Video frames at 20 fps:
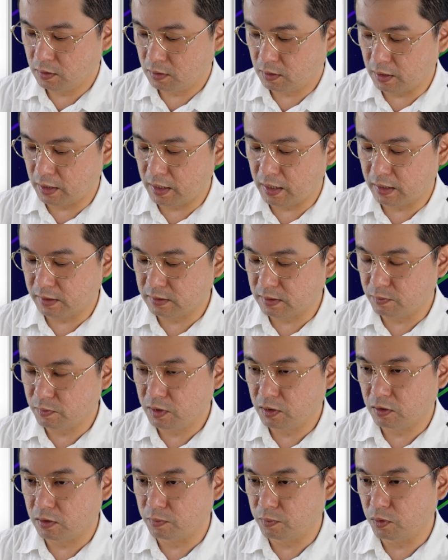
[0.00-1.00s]
Okay, I'm simply
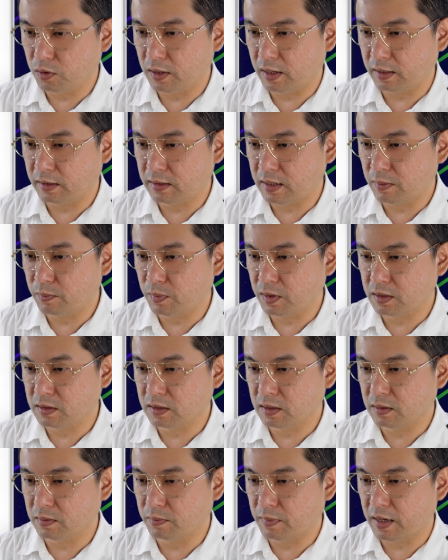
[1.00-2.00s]
going to put like 10
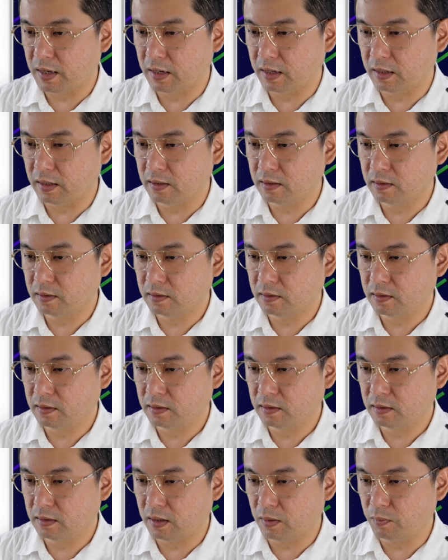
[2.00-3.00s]
pixel by
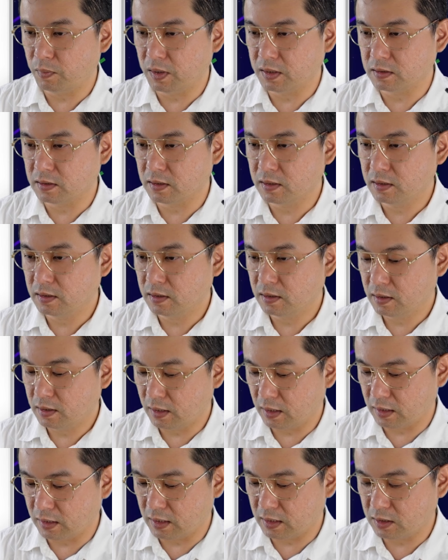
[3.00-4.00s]
10 pixel,
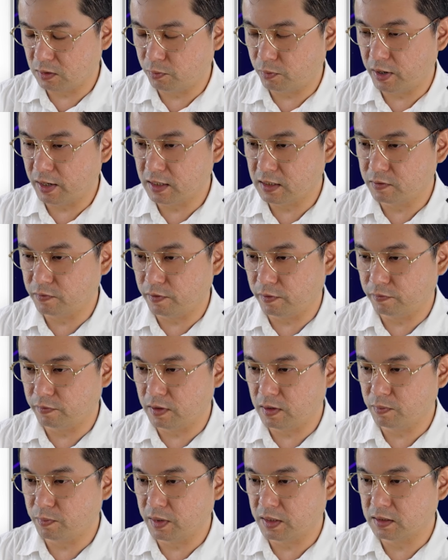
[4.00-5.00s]
and then spread is
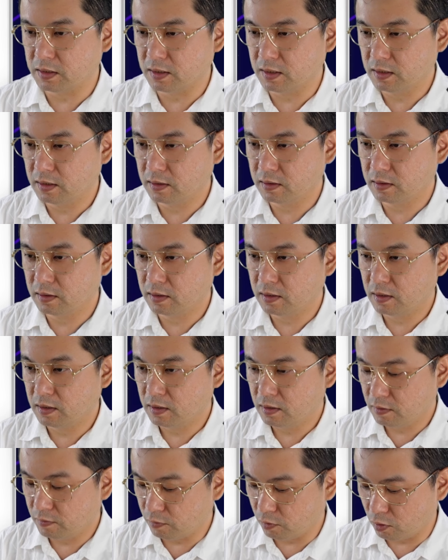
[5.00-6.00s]
50 pixel,
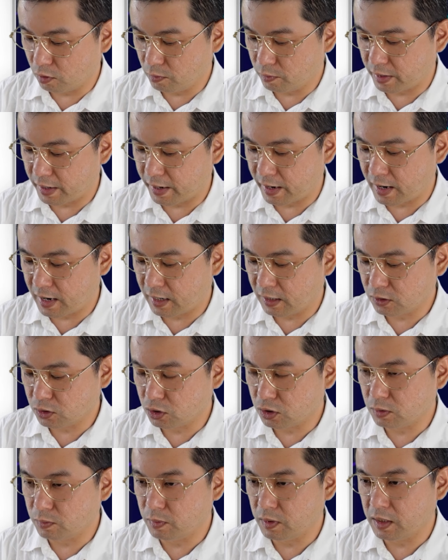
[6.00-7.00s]
followed by
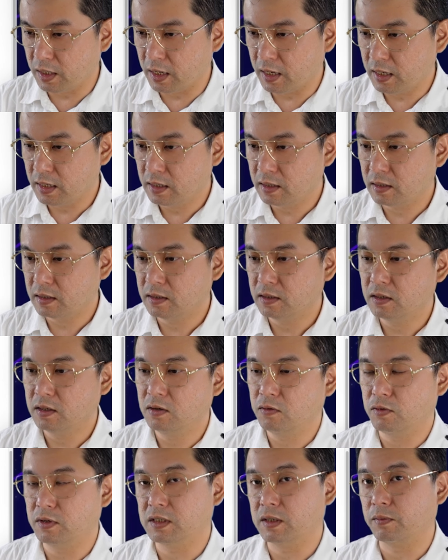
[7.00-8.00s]
RGBA,
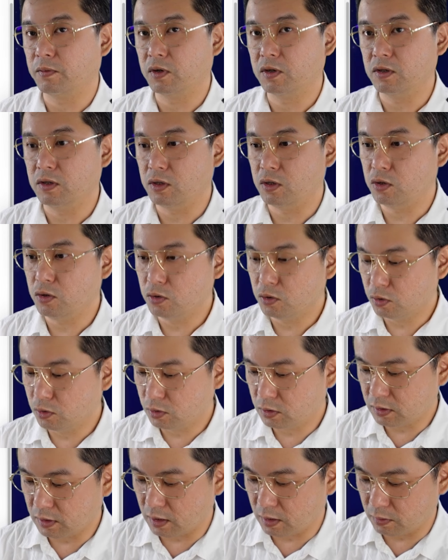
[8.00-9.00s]
which I'm going to
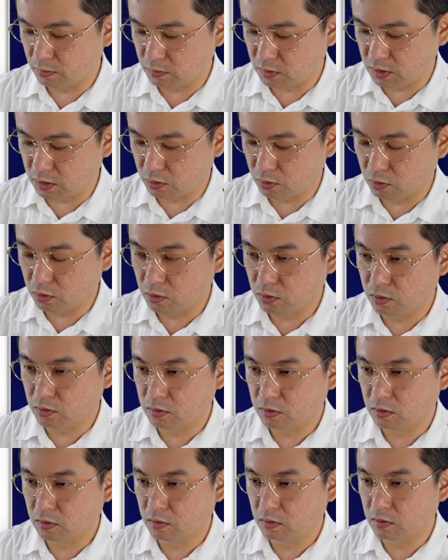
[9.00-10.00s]
use 0,
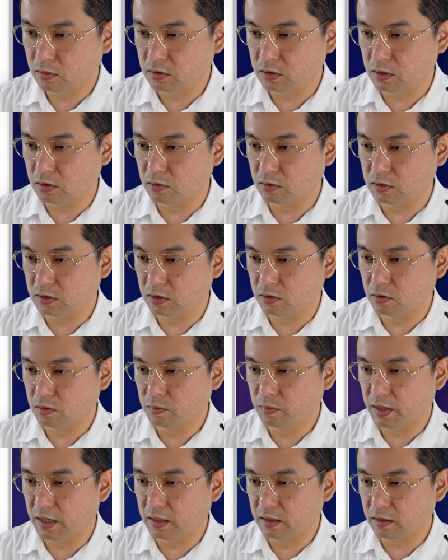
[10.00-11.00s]
0, 0,
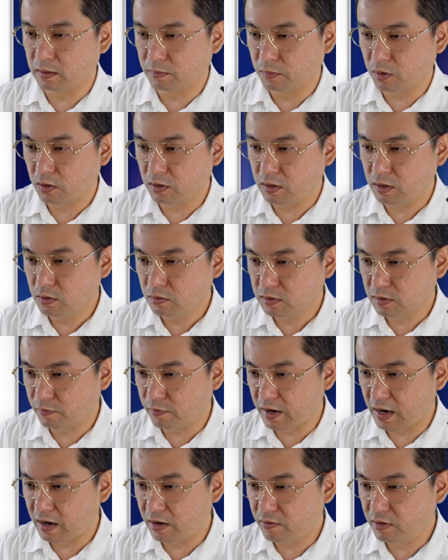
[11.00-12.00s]
but I'm going to use a
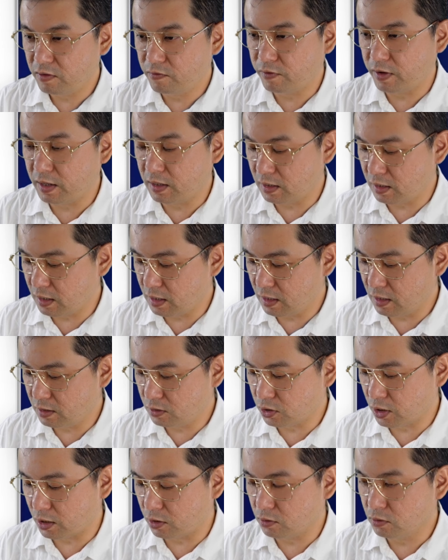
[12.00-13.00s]
very fainty
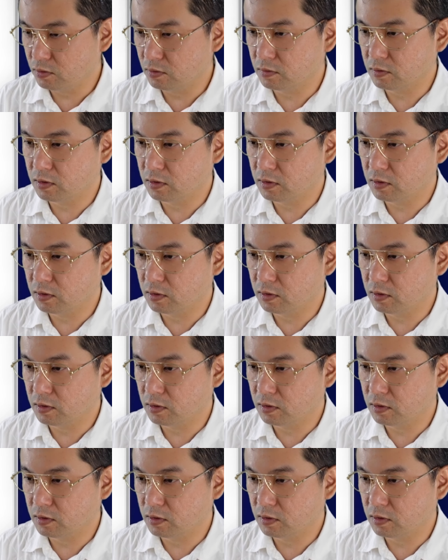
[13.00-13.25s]
shadow.